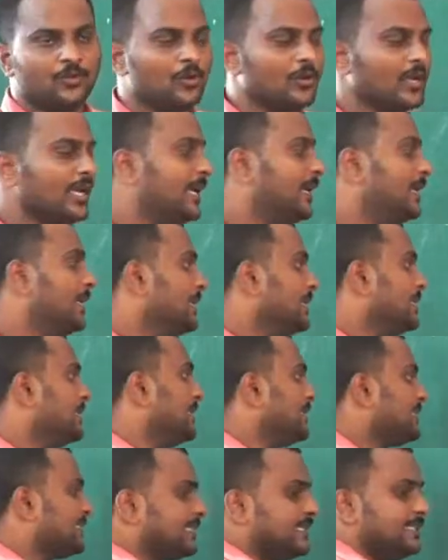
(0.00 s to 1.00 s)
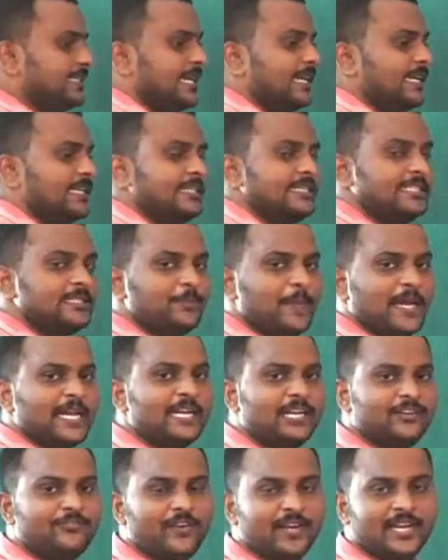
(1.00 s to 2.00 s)
Okay, this
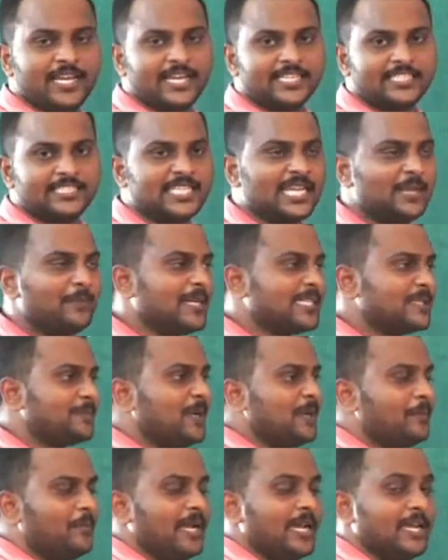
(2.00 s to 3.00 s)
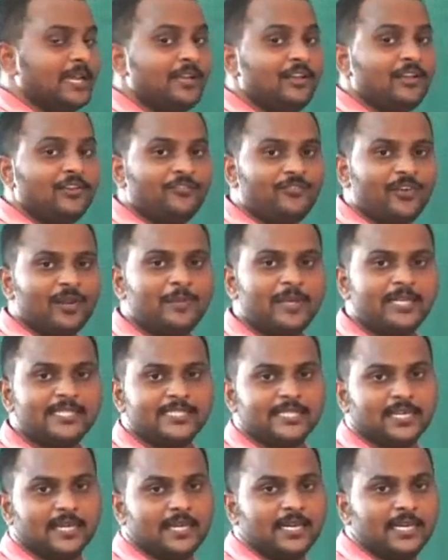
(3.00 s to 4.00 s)
magnetic field direction can be explained by
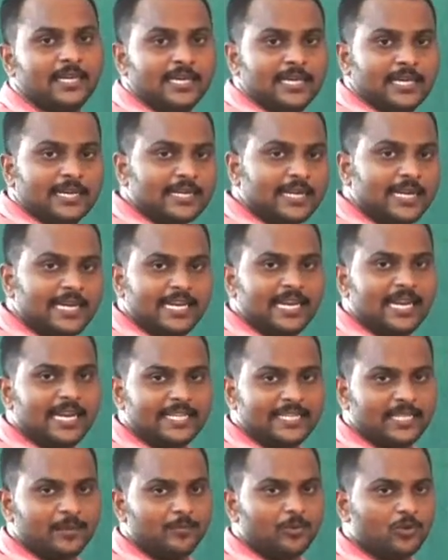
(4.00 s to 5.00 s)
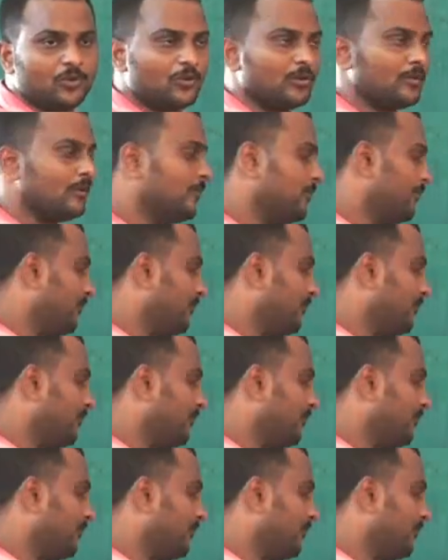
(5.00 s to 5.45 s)
Fleming's right hand thumb rule.